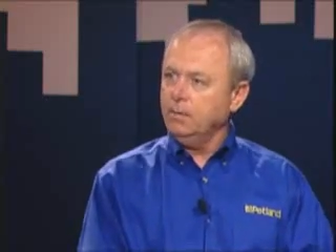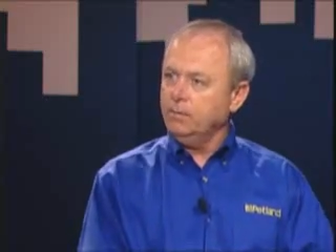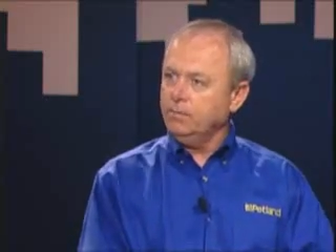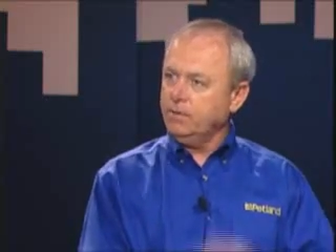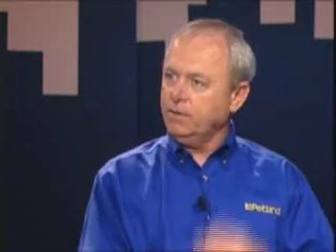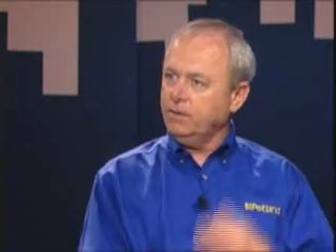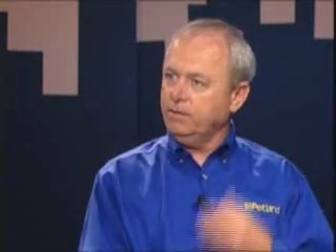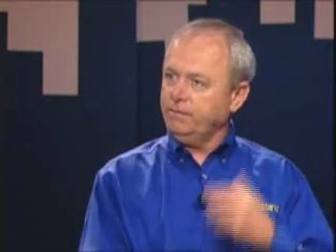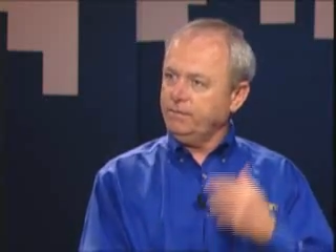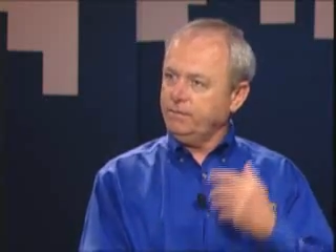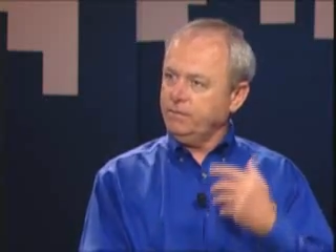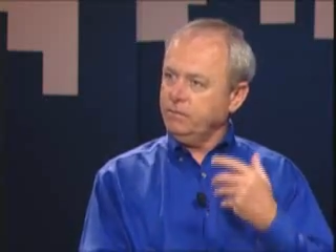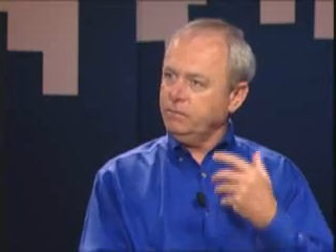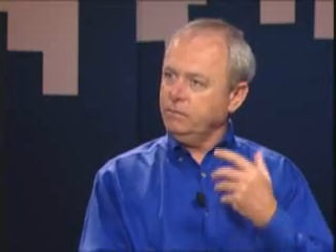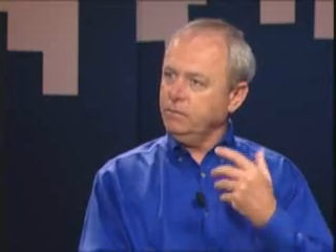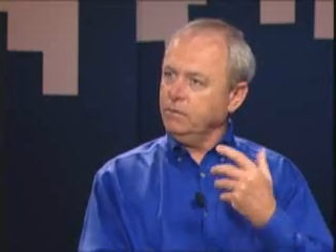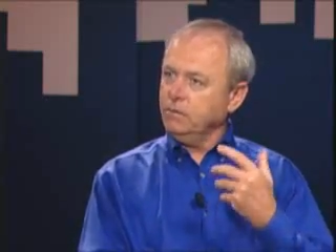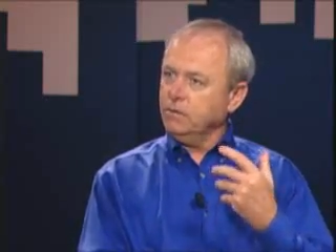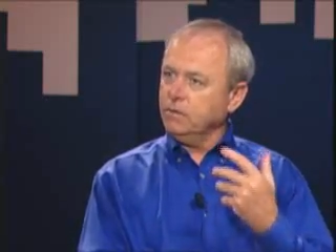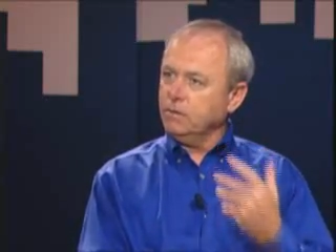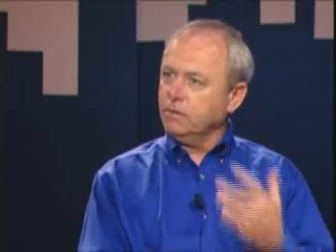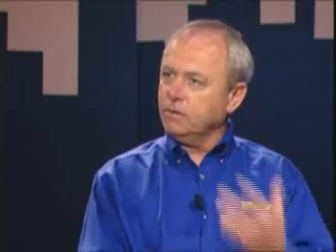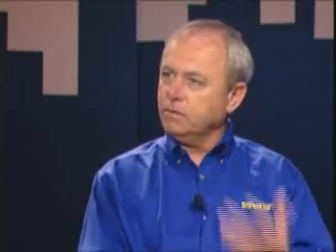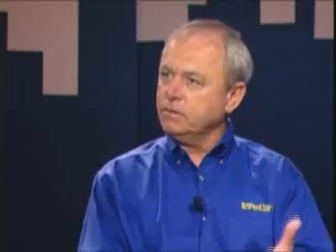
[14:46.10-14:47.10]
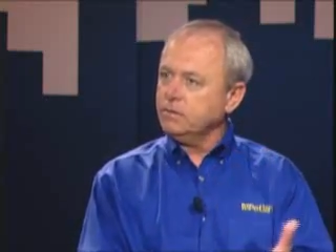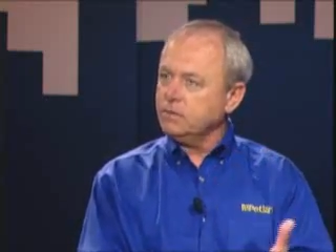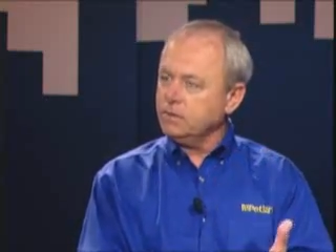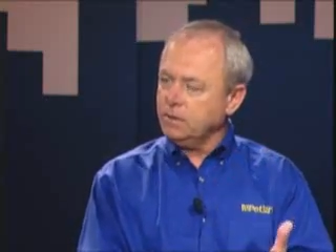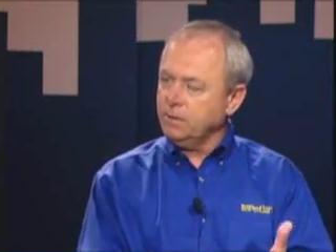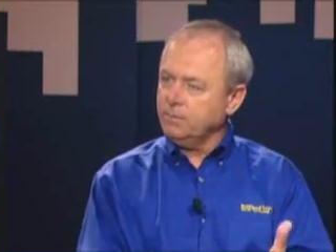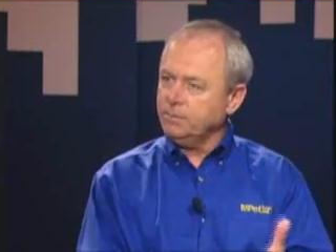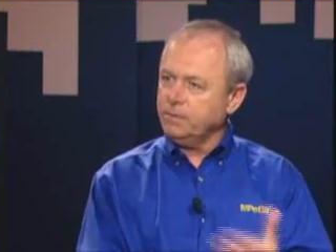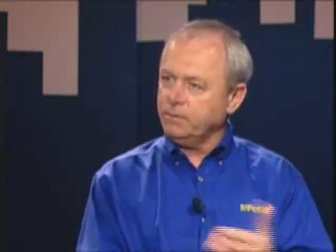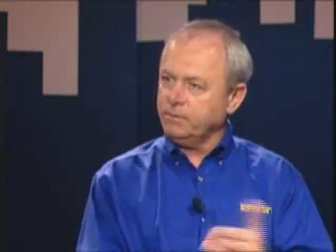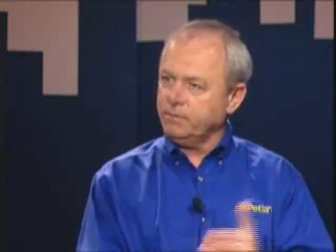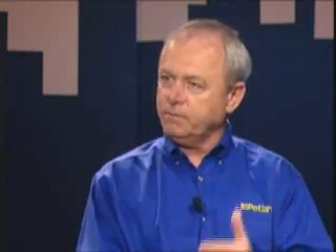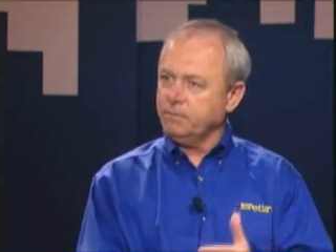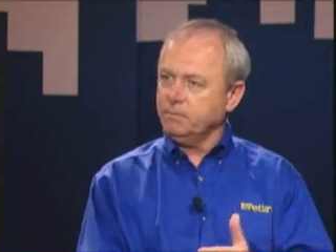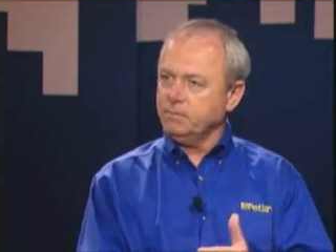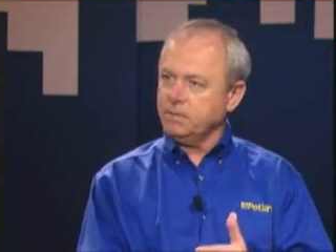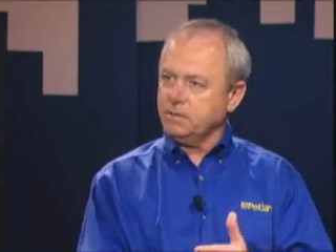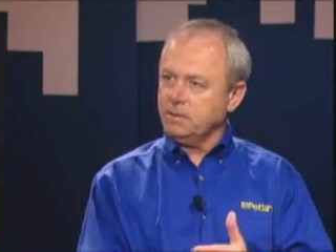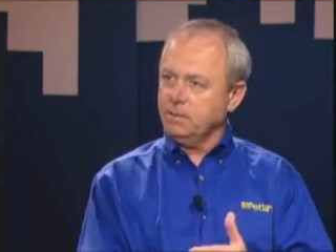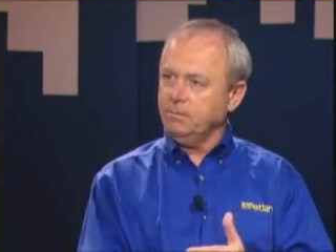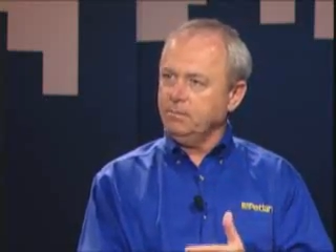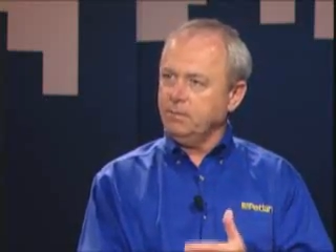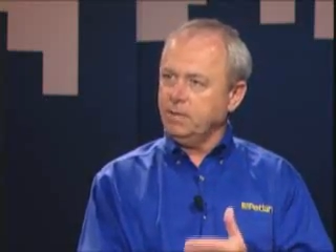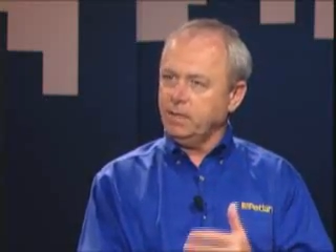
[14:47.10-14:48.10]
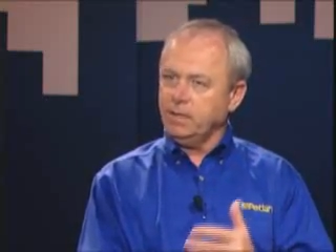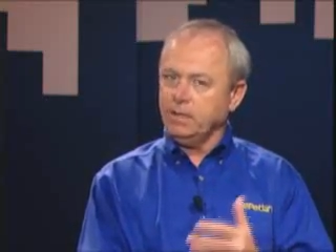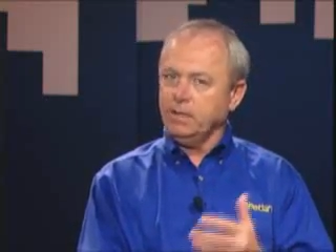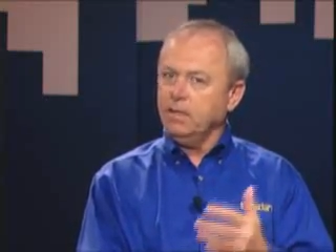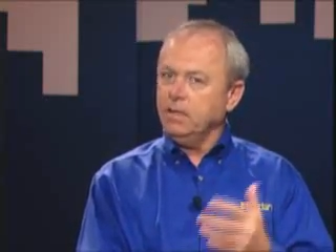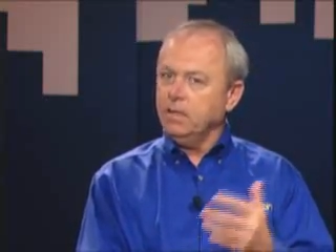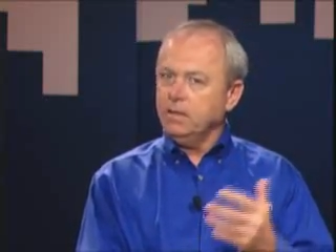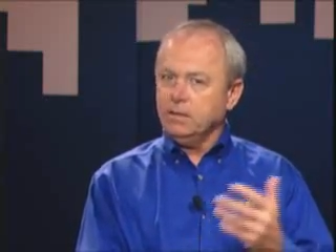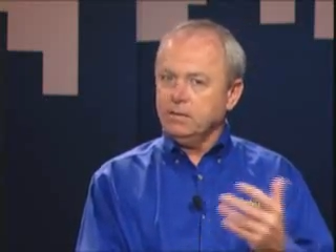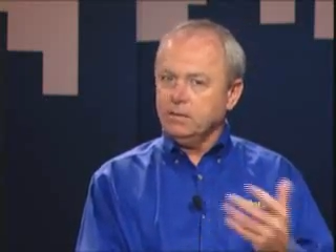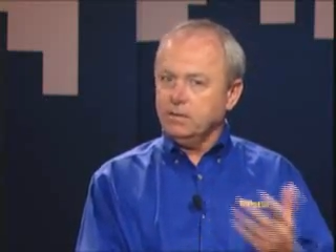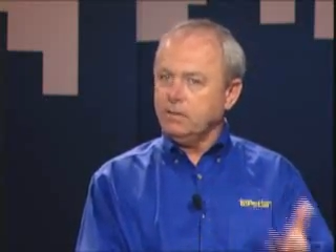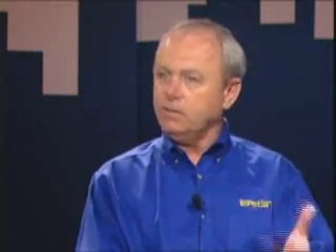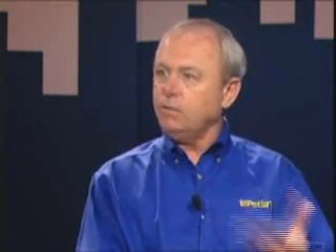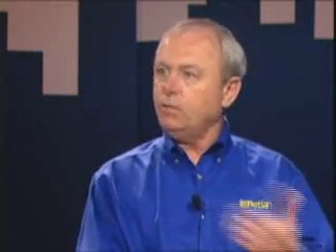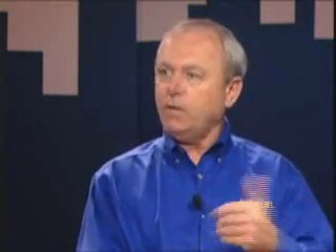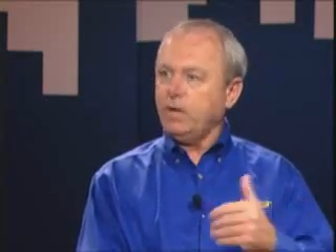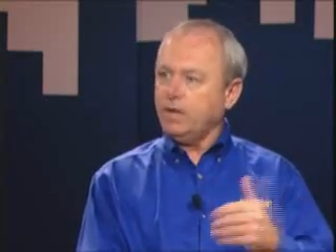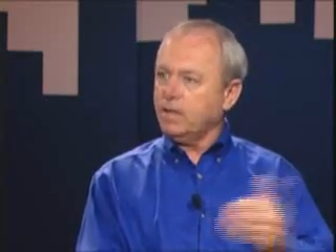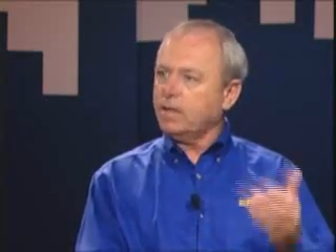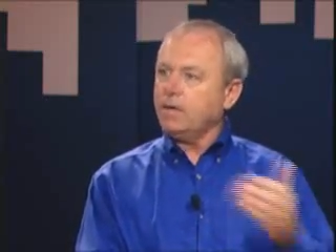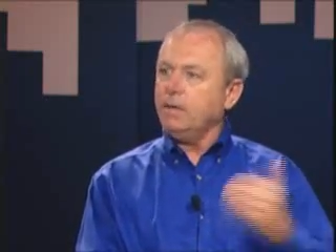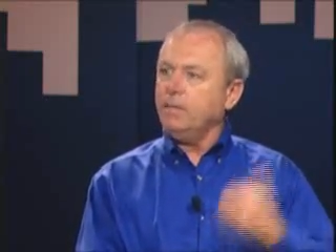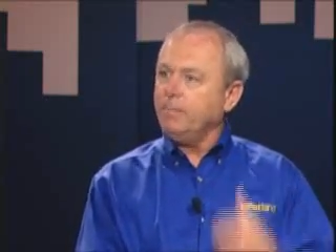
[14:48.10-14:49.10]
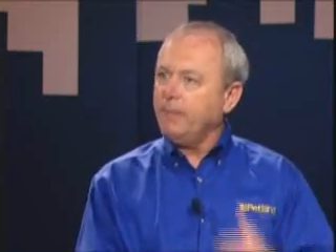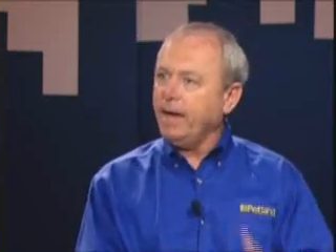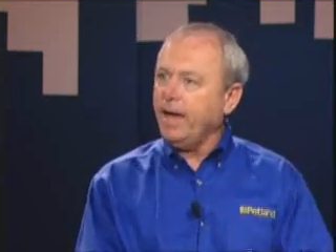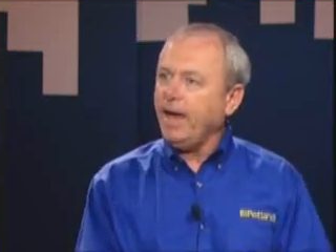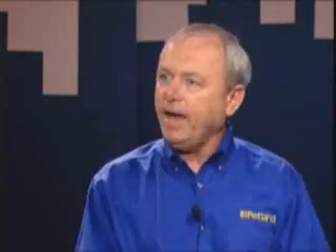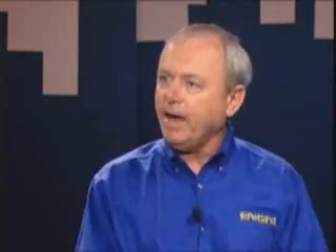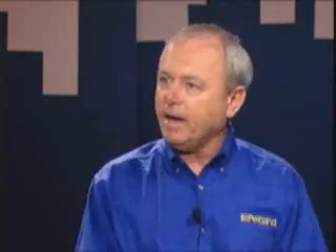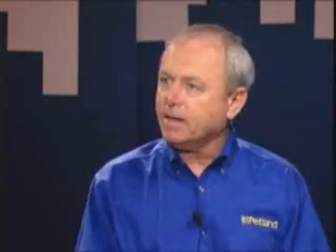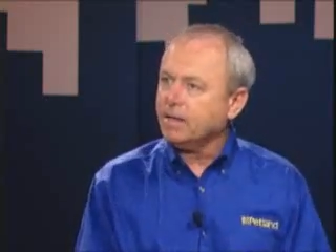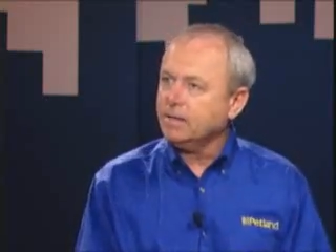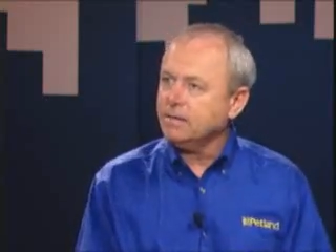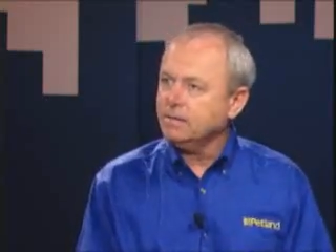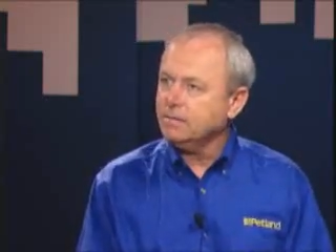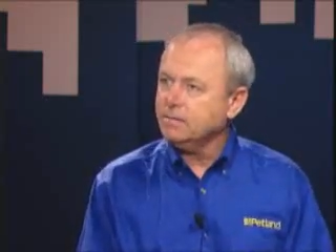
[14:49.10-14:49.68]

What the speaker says: But if you learn something from somebody, then you want to come back.